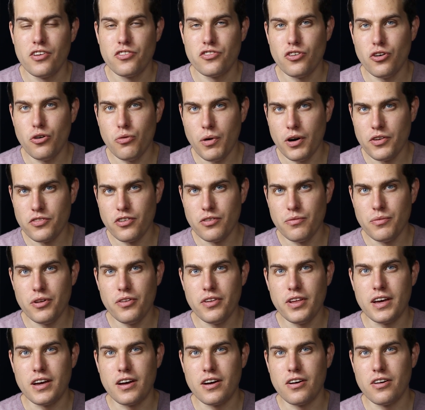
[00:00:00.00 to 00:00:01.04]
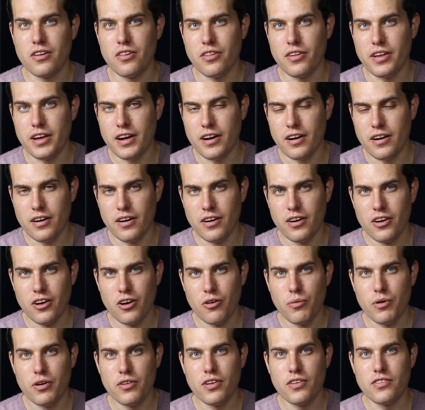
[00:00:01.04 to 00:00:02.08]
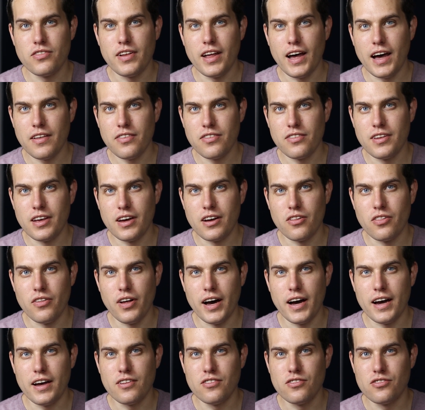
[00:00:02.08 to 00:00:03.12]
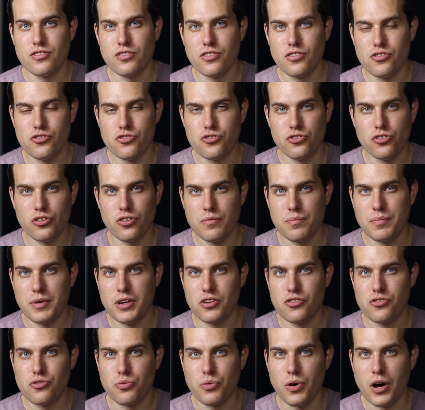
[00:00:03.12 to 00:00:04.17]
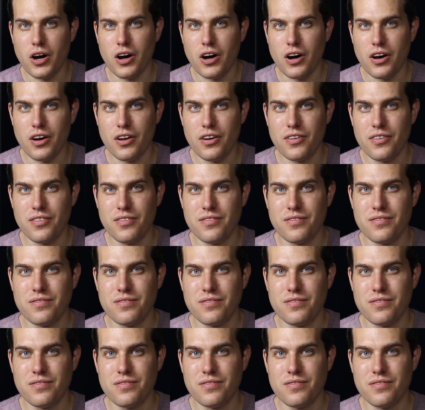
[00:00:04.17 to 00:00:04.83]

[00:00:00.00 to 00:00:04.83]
so it wasn't really clear where these ethnic lines should be drawn.